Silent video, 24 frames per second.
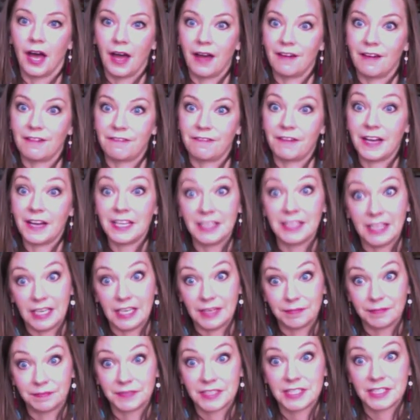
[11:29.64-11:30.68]

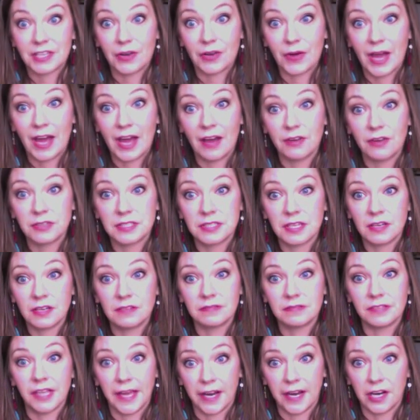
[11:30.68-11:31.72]
Finally, so House
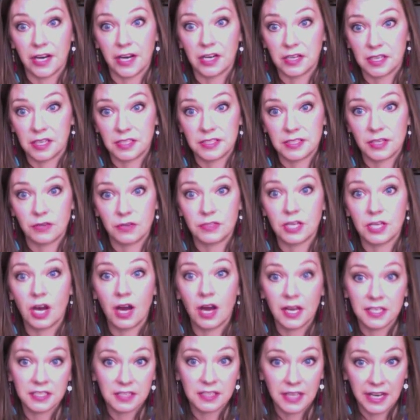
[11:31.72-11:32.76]
of Laird. So
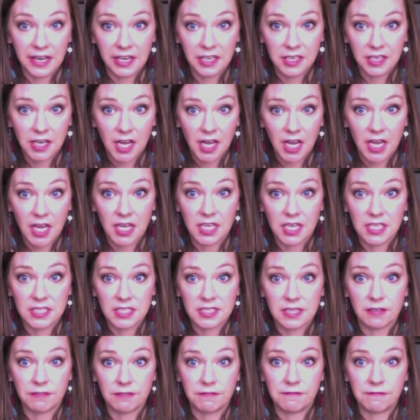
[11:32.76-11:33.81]
Tawny Laird
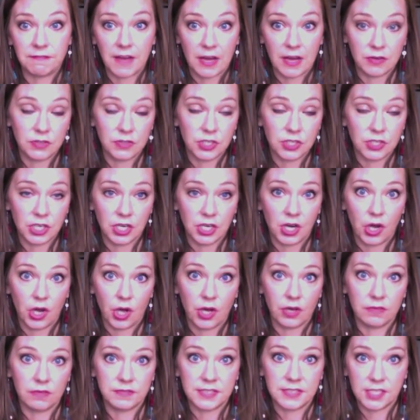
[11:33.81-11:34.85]
is the founder
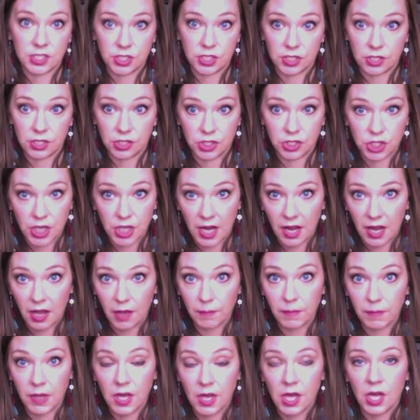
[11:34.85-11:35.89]
of Digital
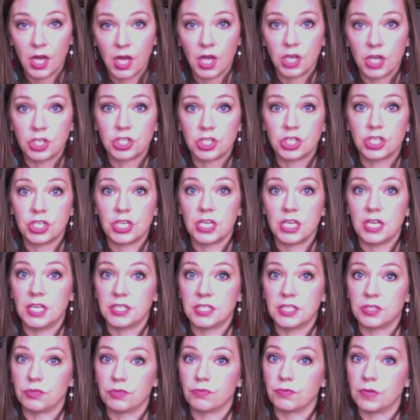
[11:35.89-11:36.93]
Jam. She
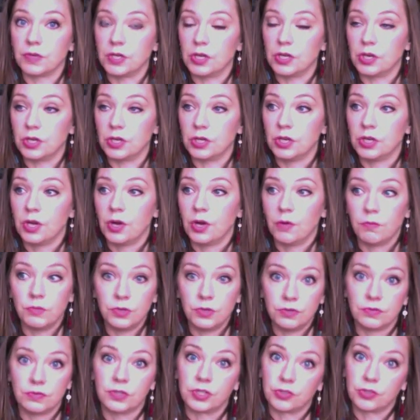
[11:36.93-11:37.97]
is a real
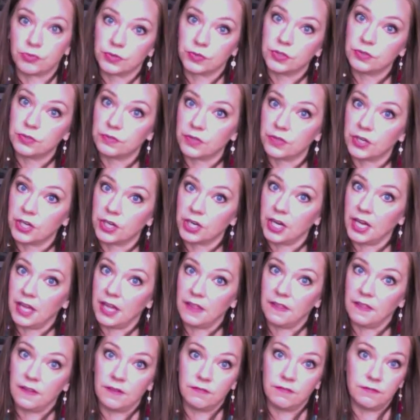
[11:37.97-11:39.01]
mover and groover
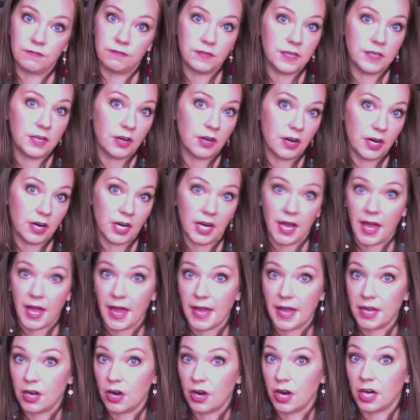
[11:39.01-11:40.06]
in the VR
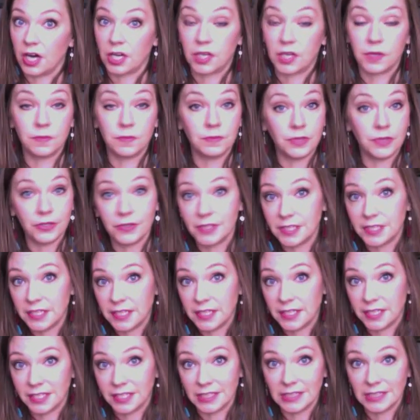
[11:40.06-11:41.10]
AR
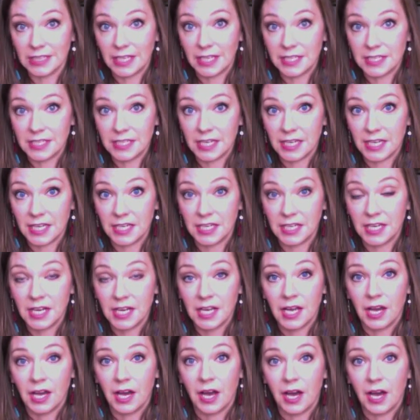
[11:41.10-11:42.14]
community here in London.